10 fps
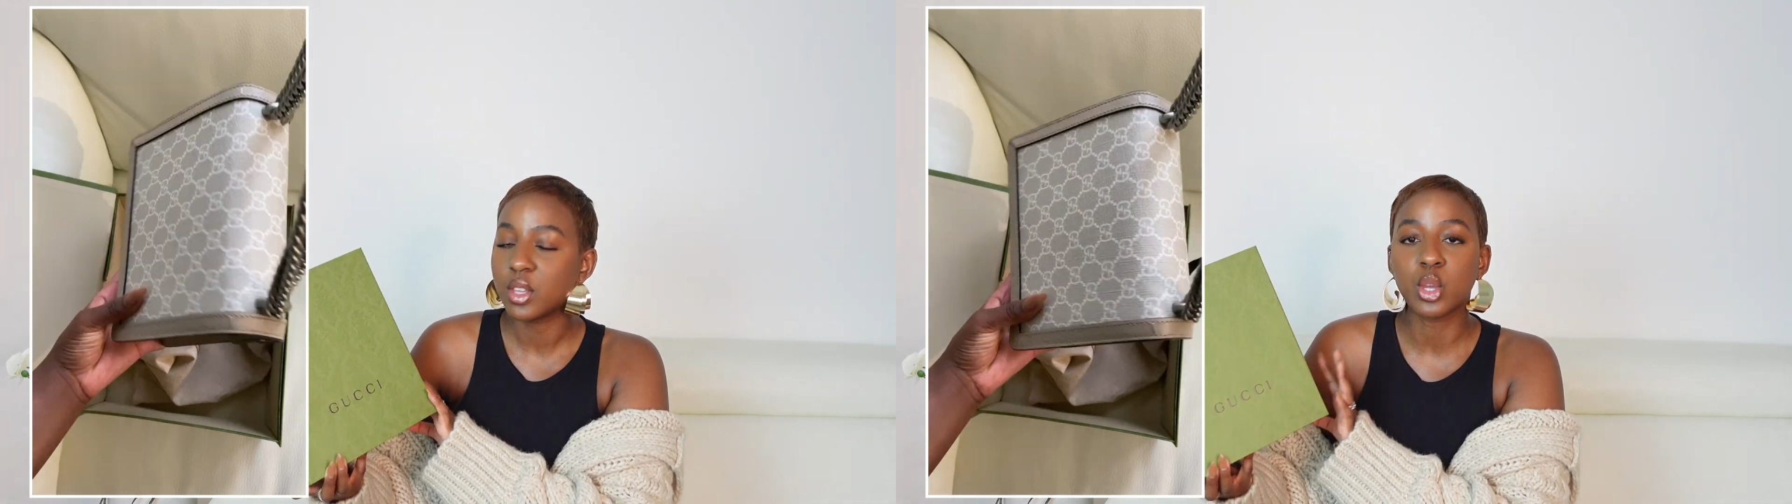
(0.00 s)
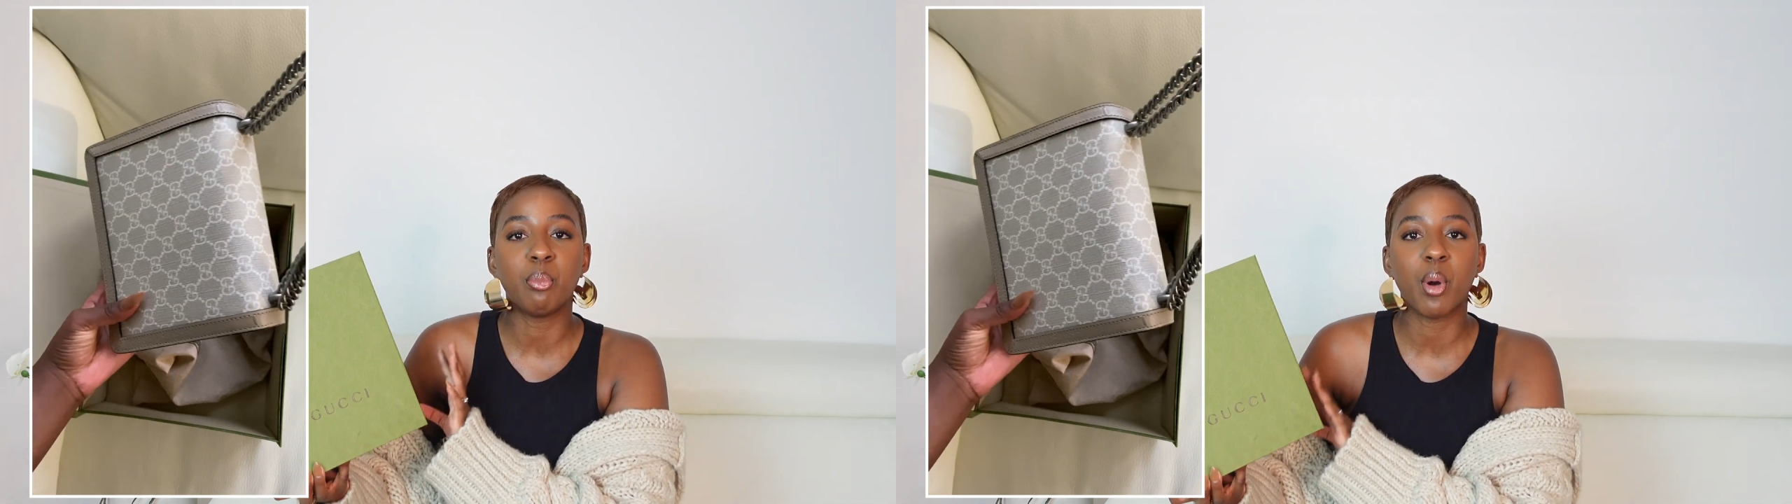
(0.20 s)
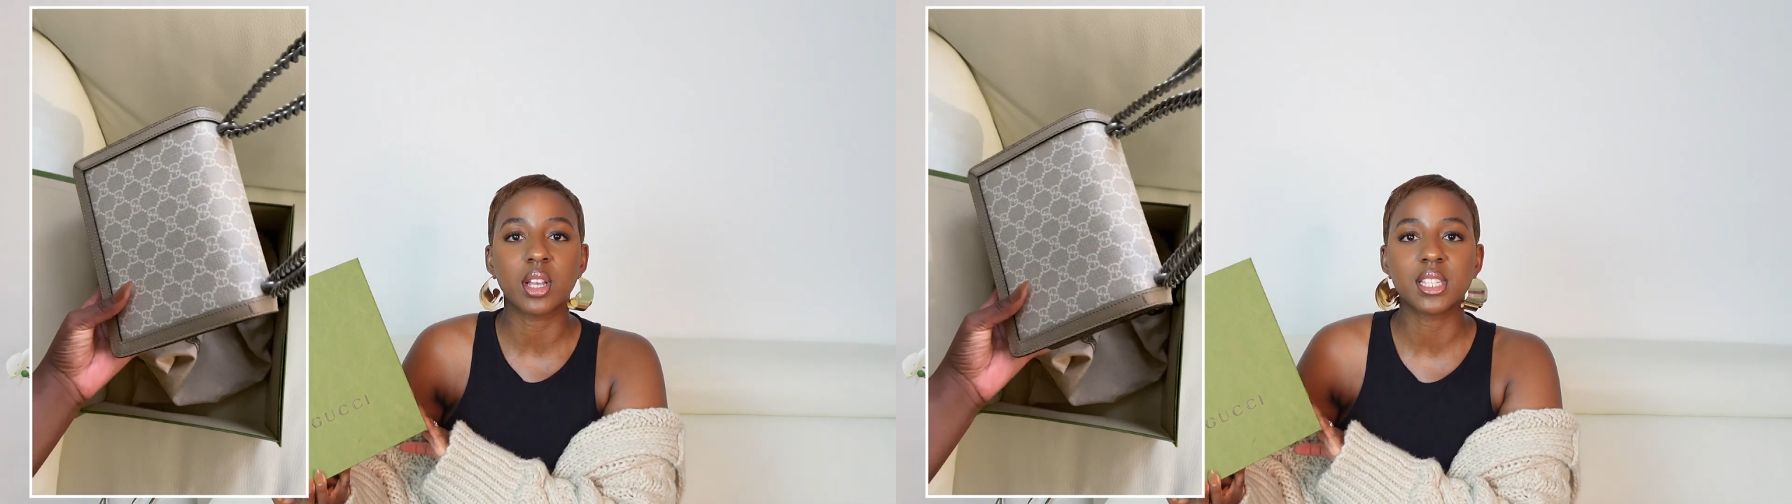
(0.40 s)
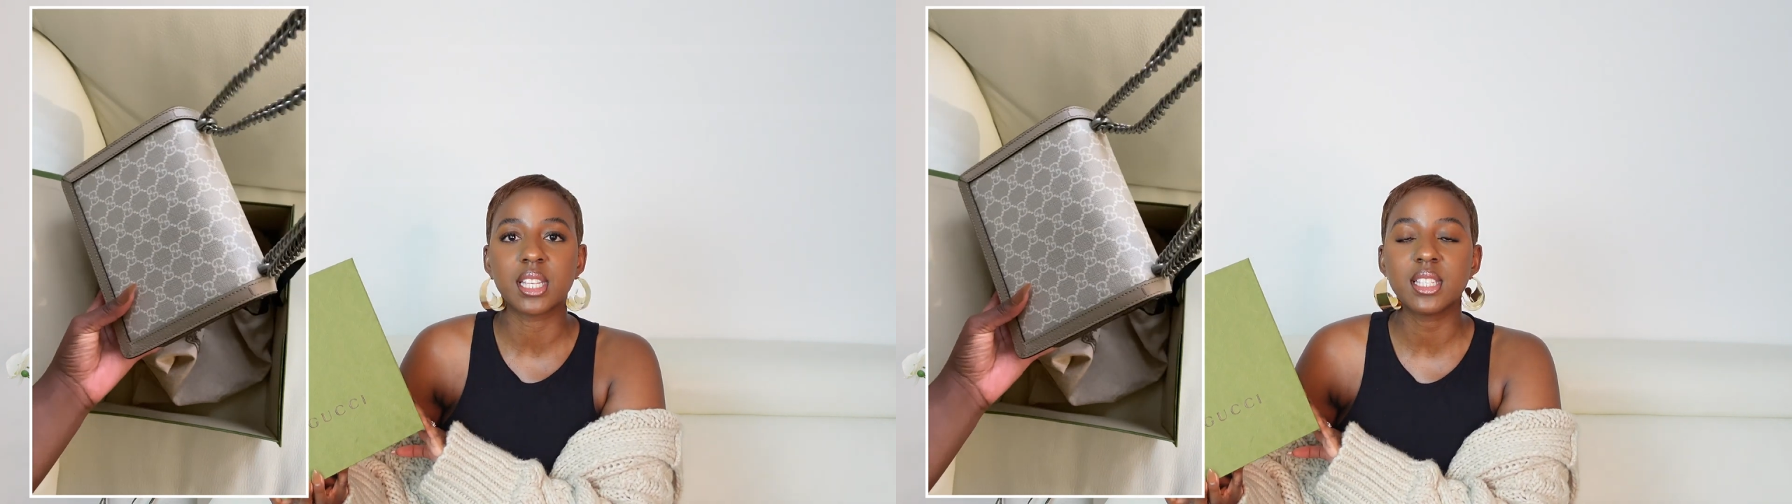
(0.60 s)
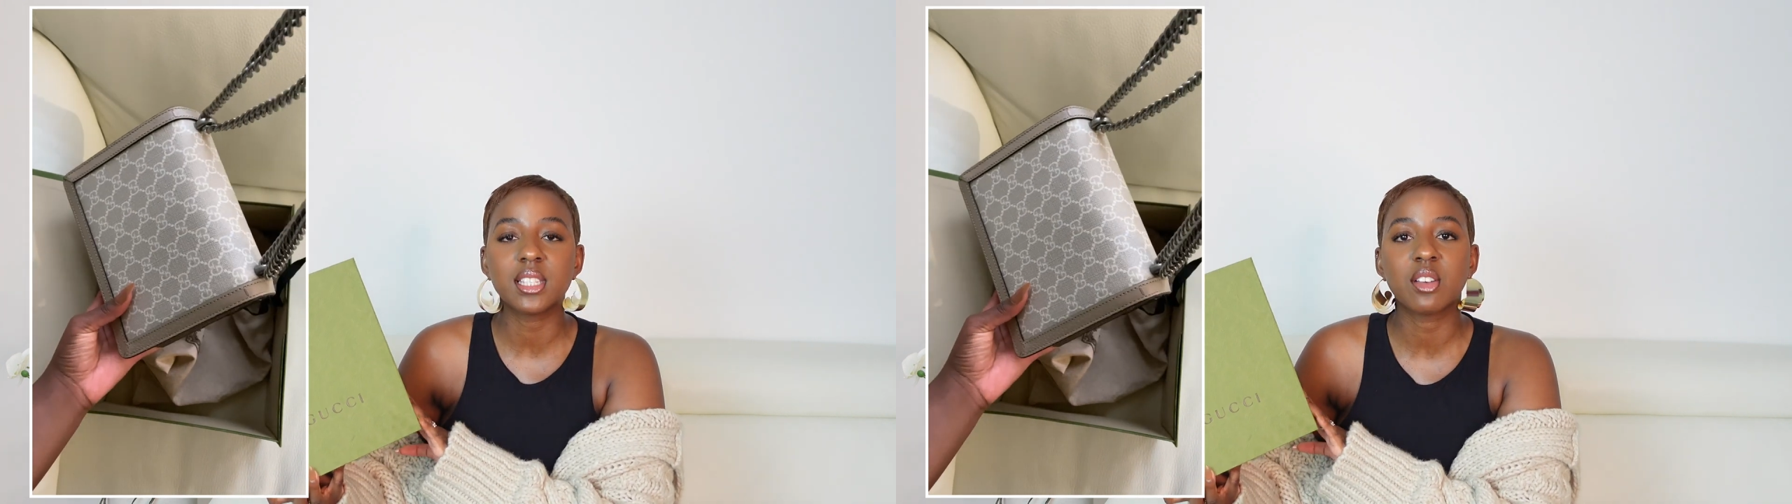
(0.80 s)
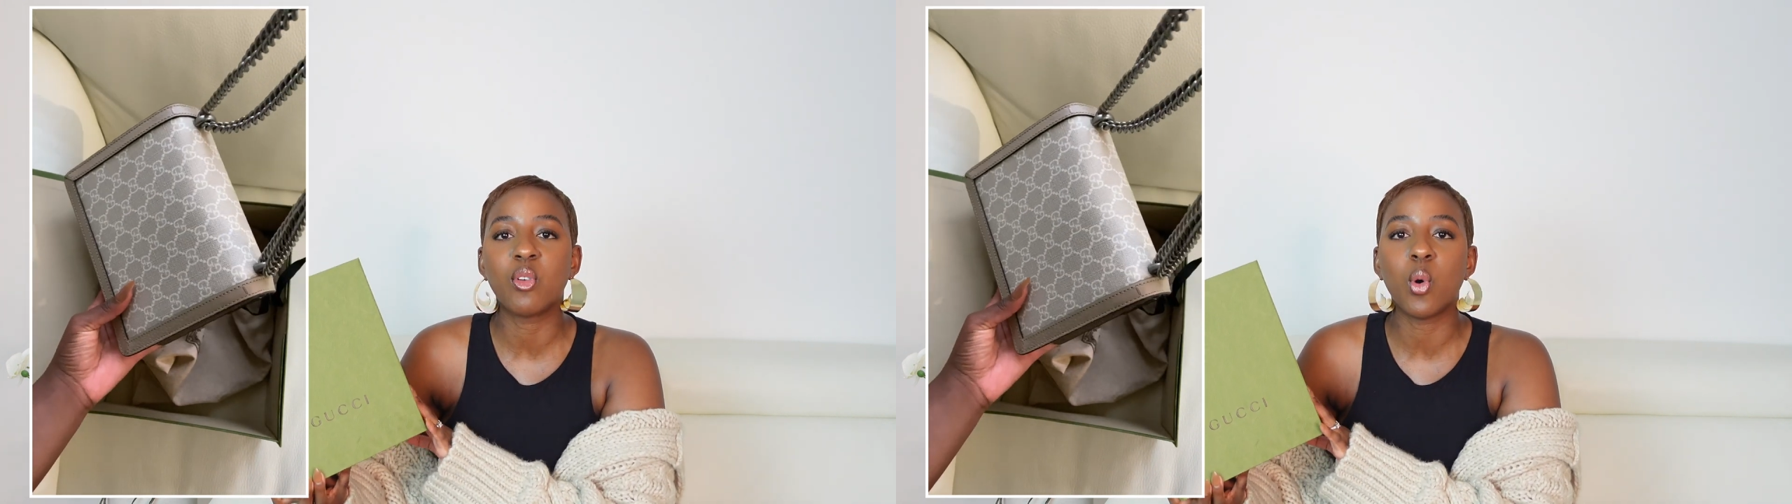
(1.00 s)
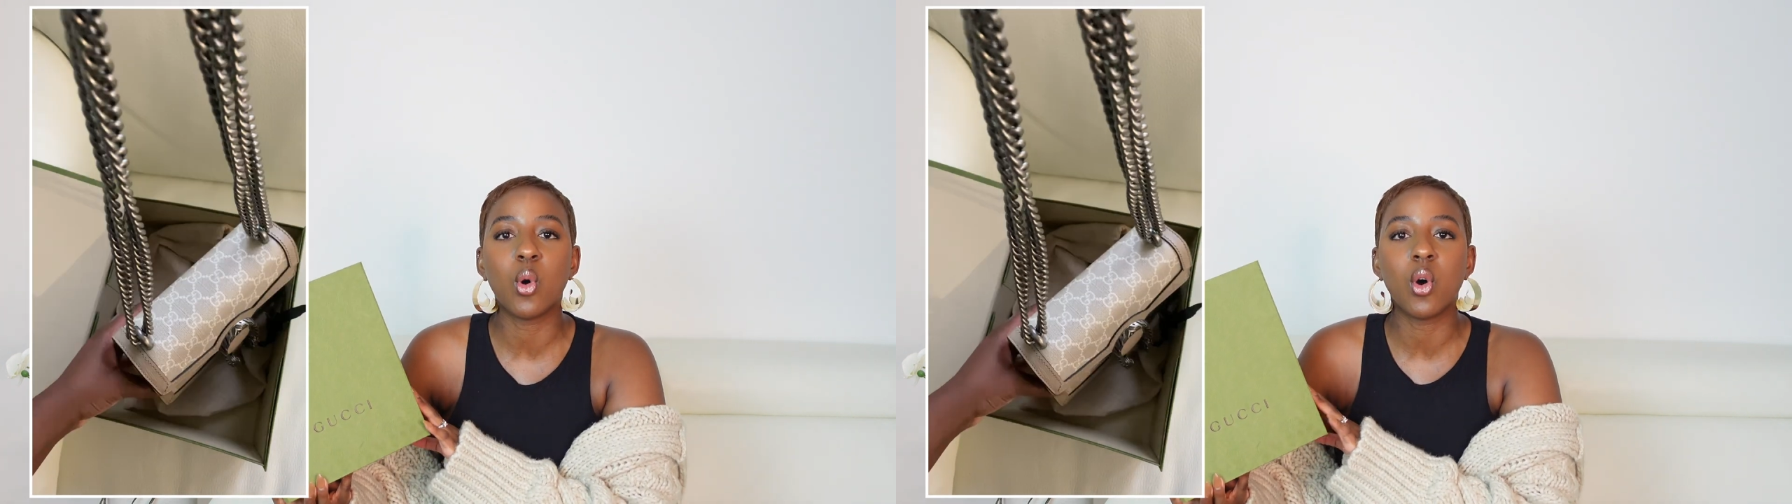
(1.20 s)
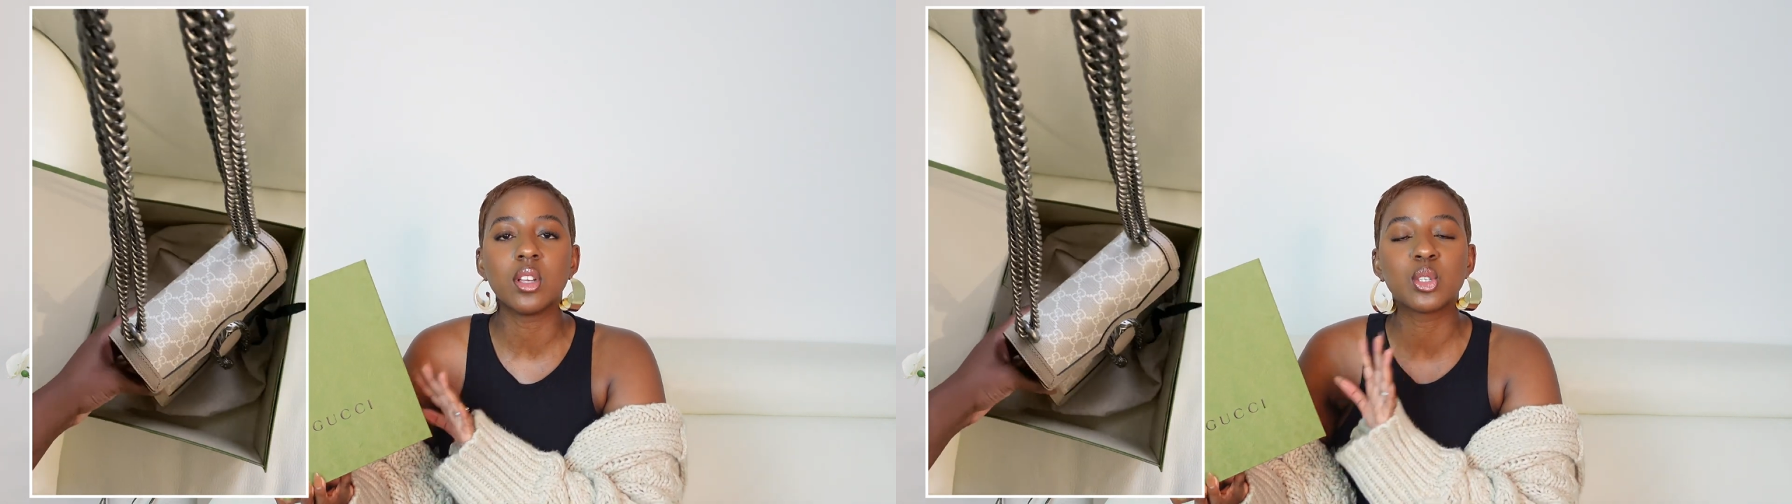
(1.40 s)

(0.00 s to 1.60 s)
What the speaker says: your boxes for